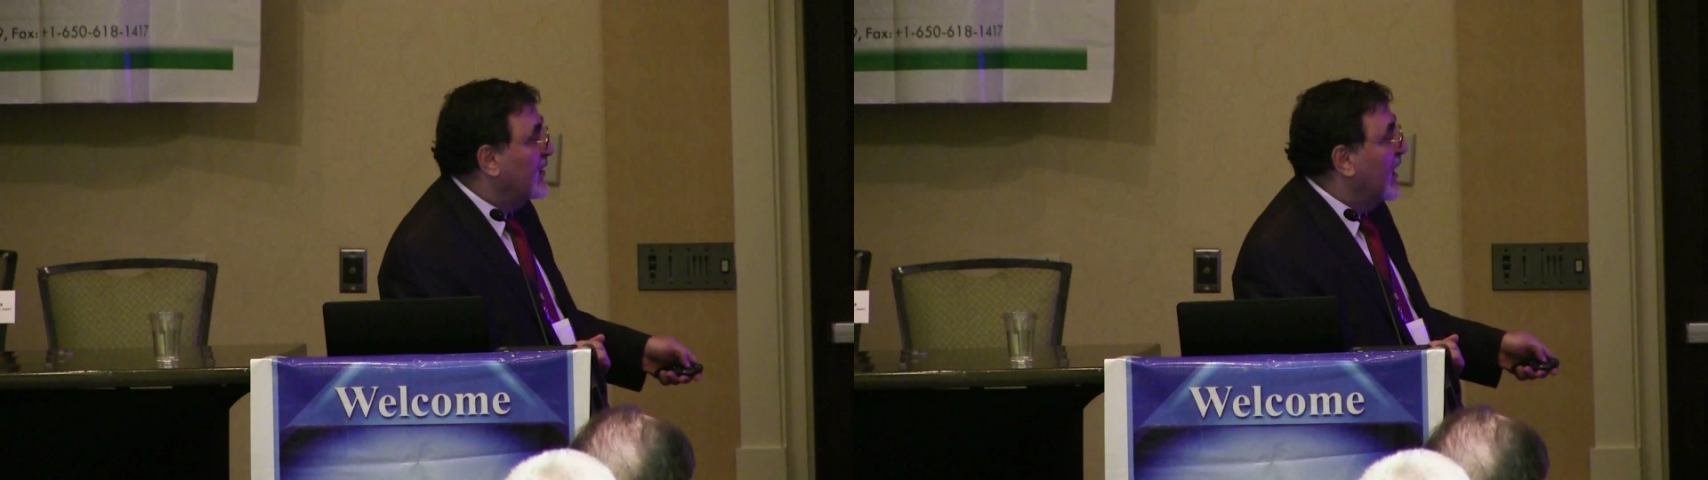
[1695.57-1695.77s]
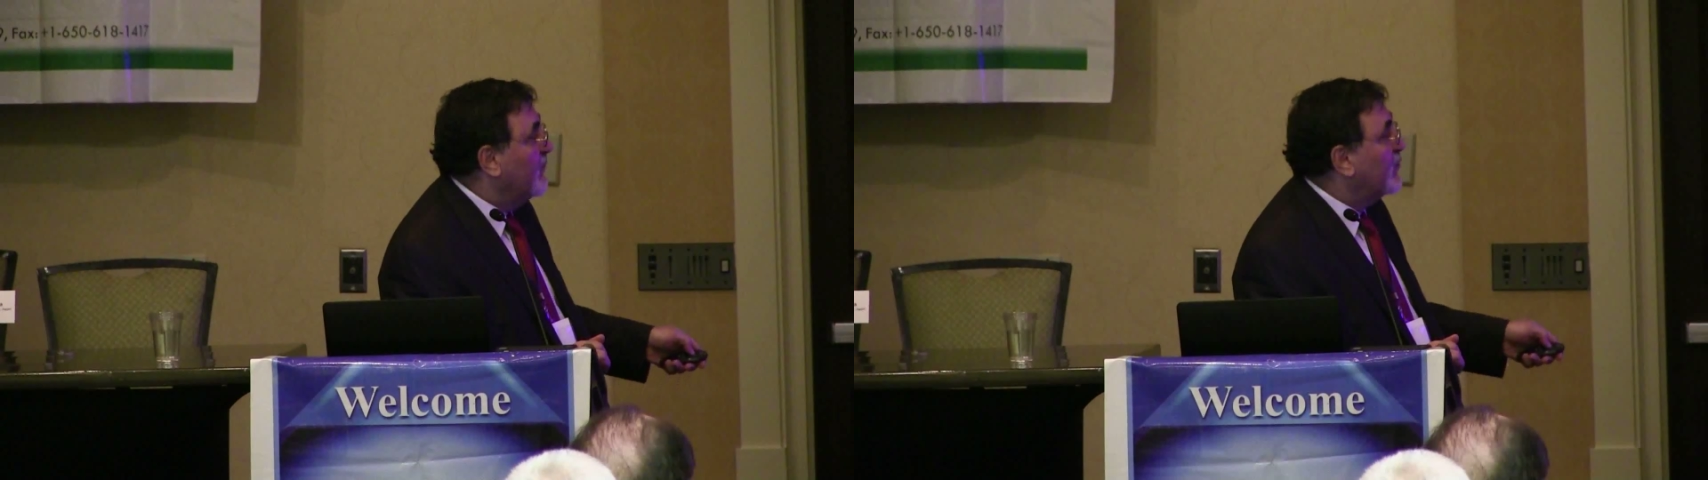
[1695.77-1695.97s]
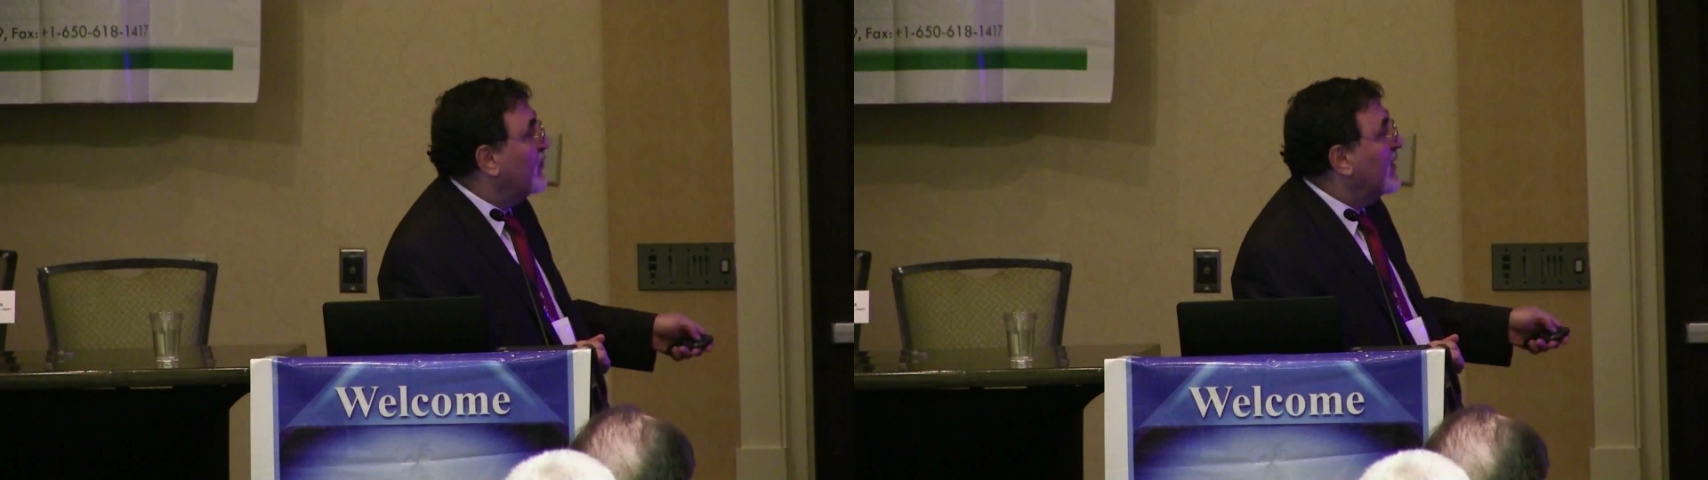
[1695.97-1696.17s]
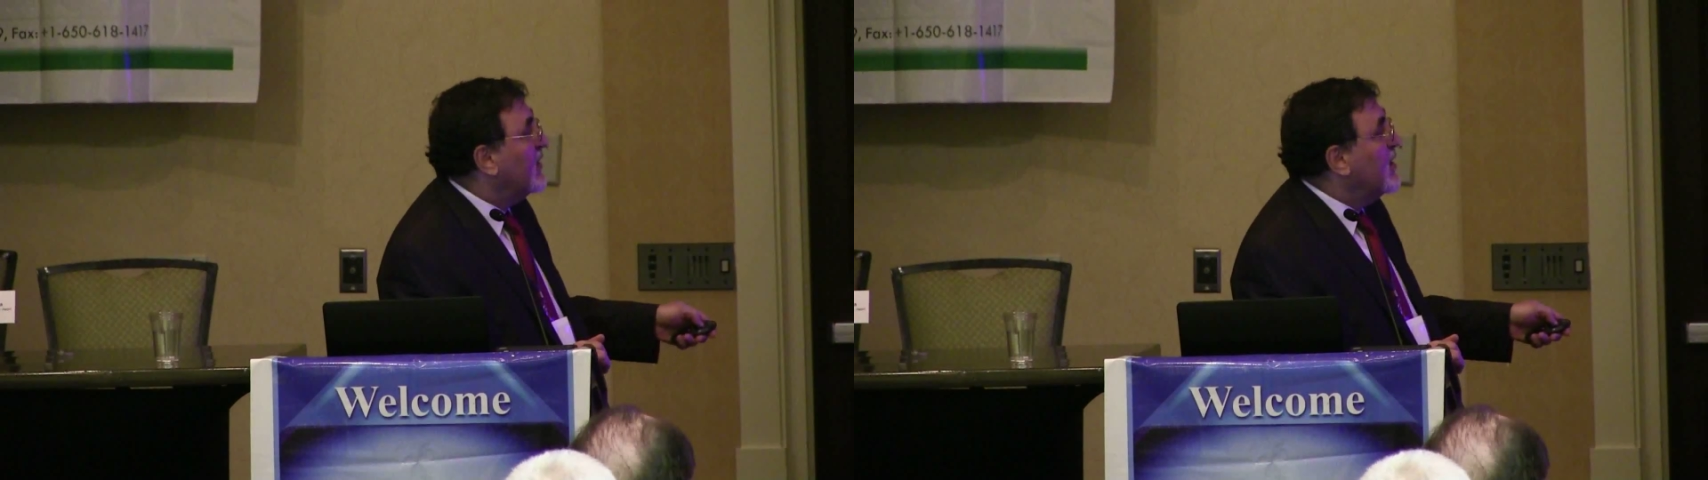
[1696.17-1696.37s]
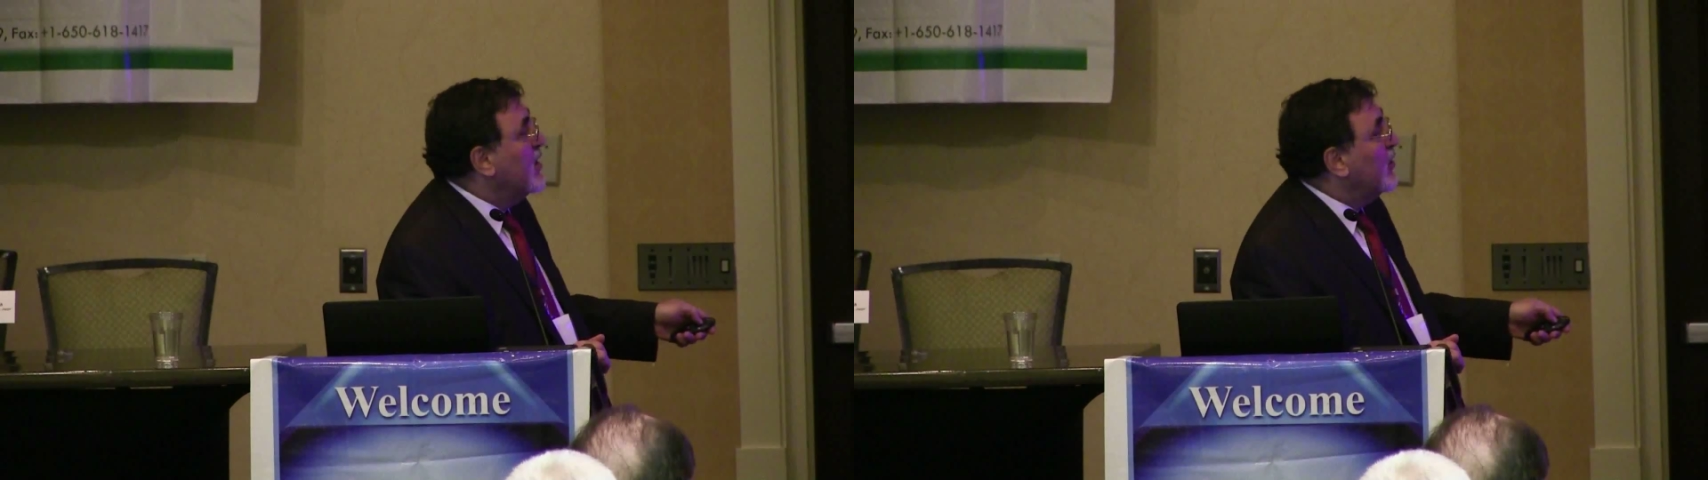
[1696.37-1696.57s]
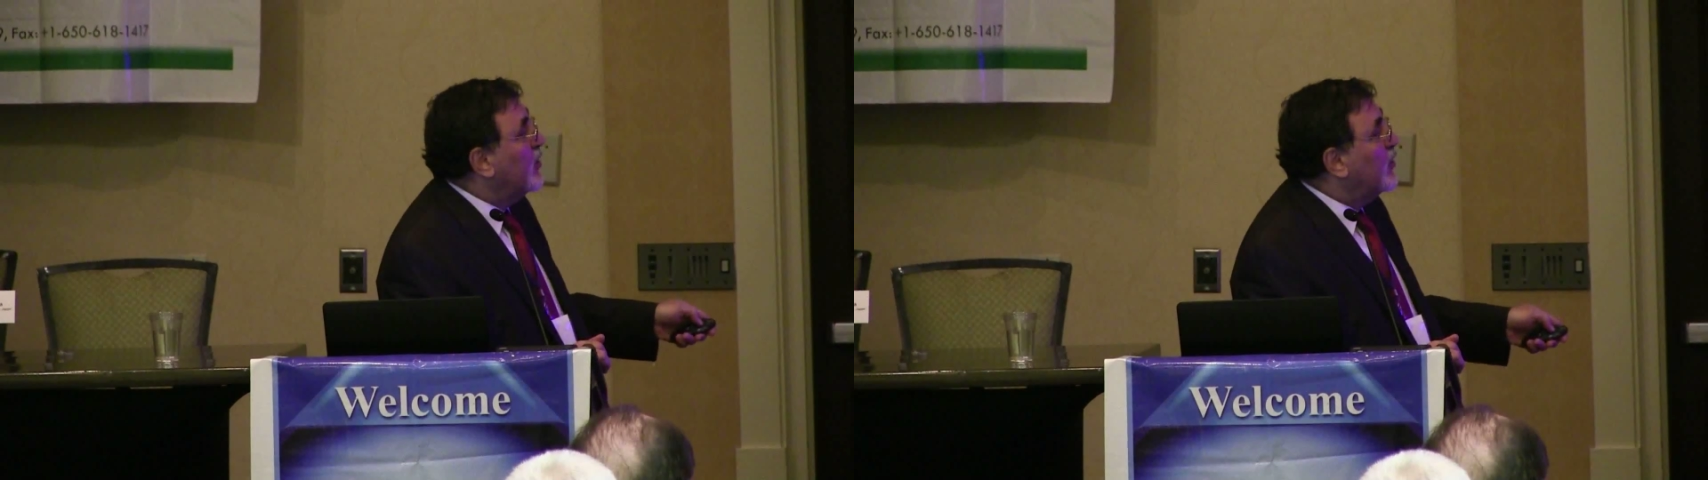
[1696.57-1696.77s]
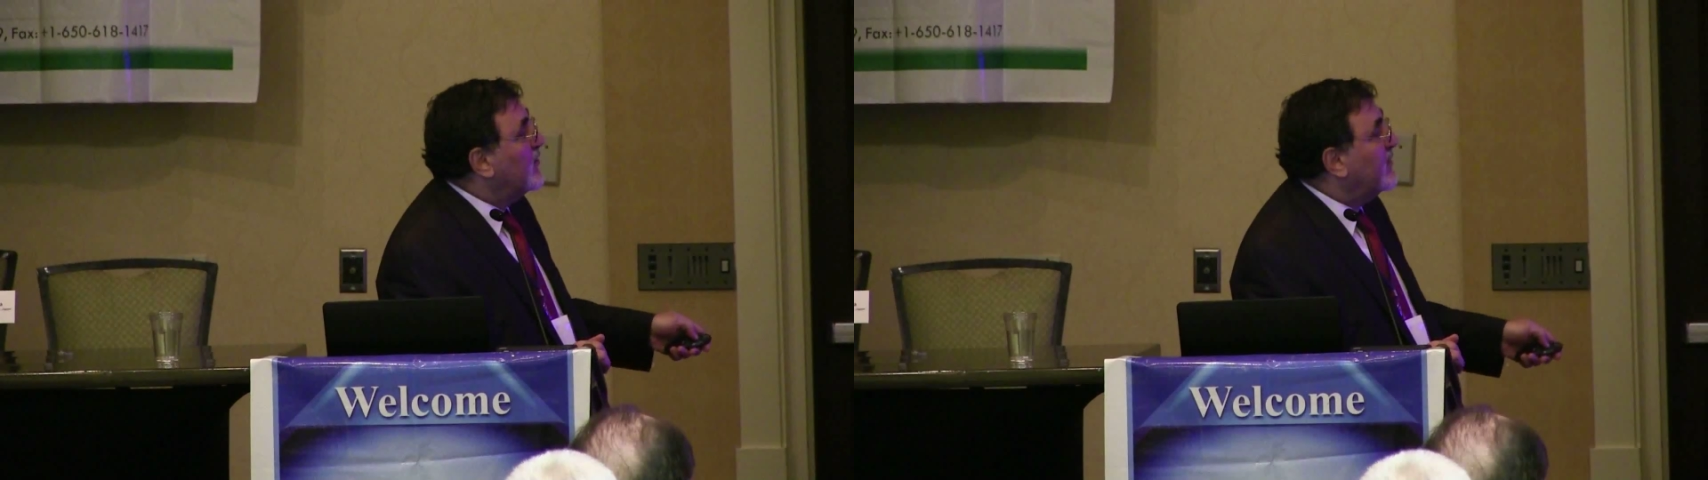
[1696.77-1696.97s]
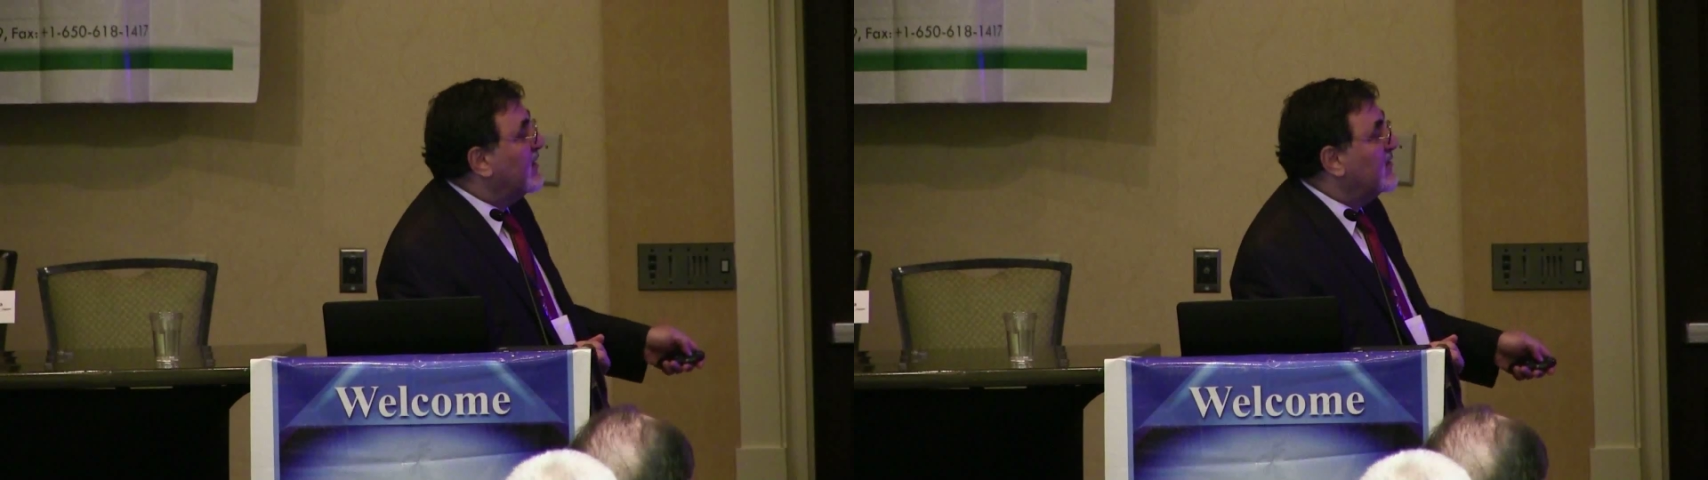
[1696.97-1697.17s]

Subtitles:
between those things.